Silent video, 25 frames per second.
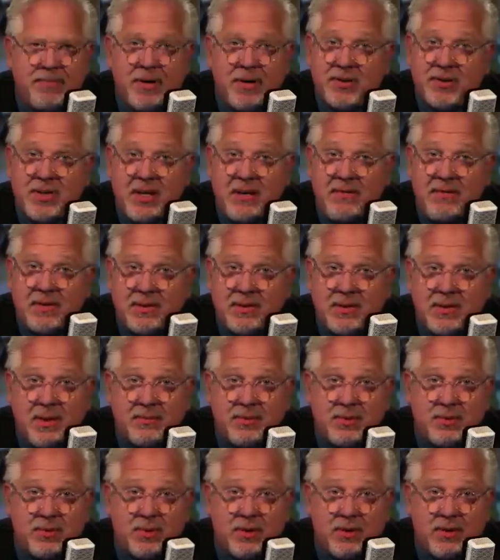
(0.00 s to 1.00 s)
There's even
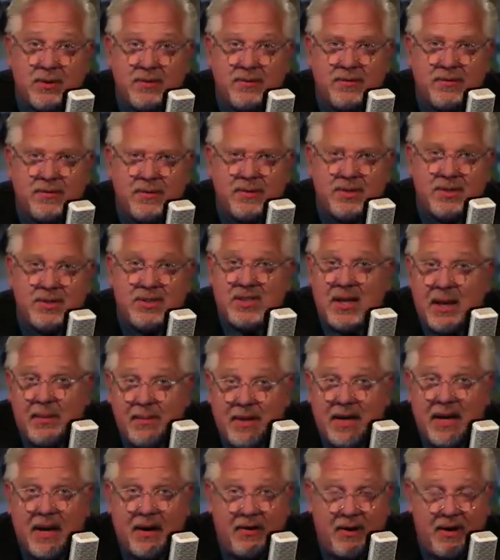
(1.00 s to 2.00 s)
some sort of
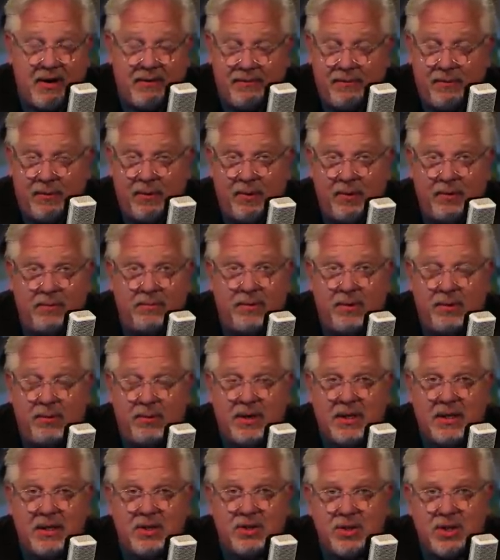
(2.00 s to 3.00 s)
seminary for the
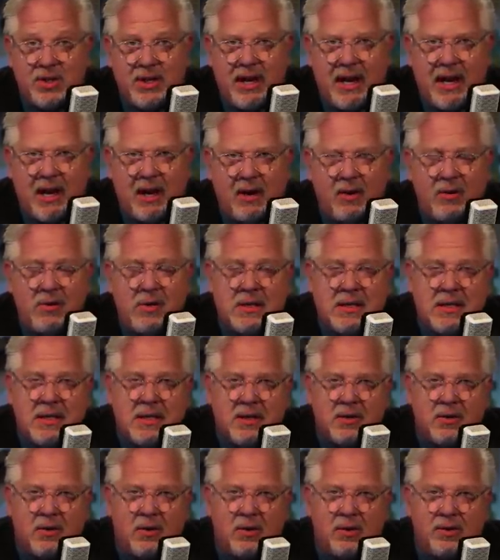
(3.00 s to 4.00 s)
religion now
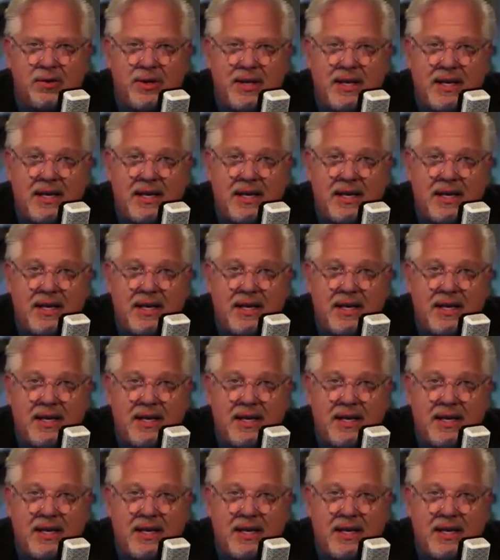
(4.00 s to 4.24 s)
called